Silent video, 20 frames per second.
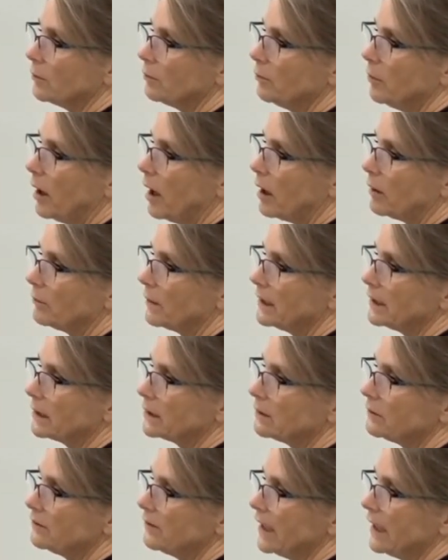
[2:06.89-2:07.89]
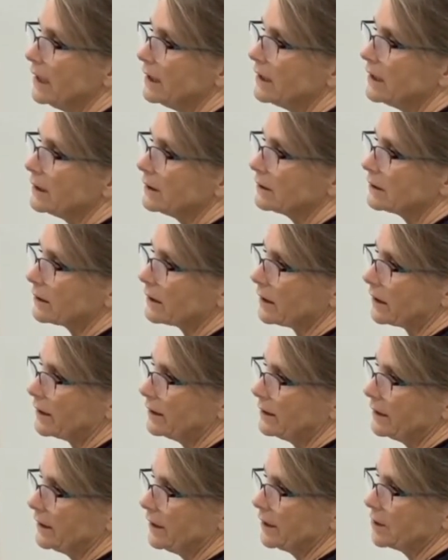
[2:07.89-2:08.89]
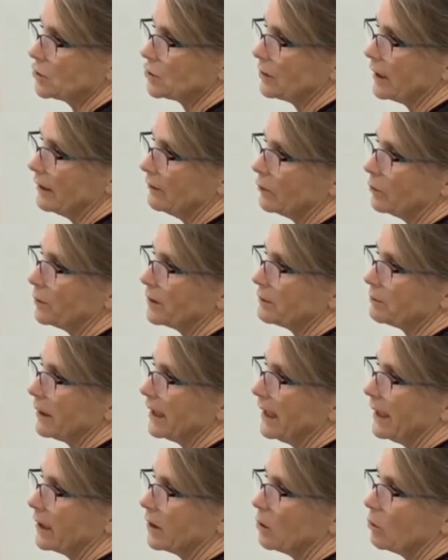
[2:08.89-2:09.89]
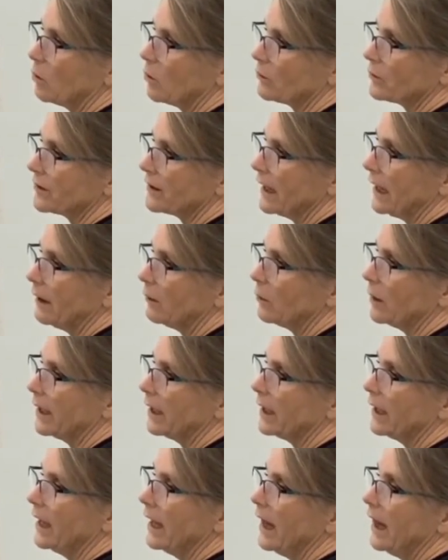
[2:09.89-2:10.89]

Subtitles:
pop my little vein in, and then I travel with my echo over that way.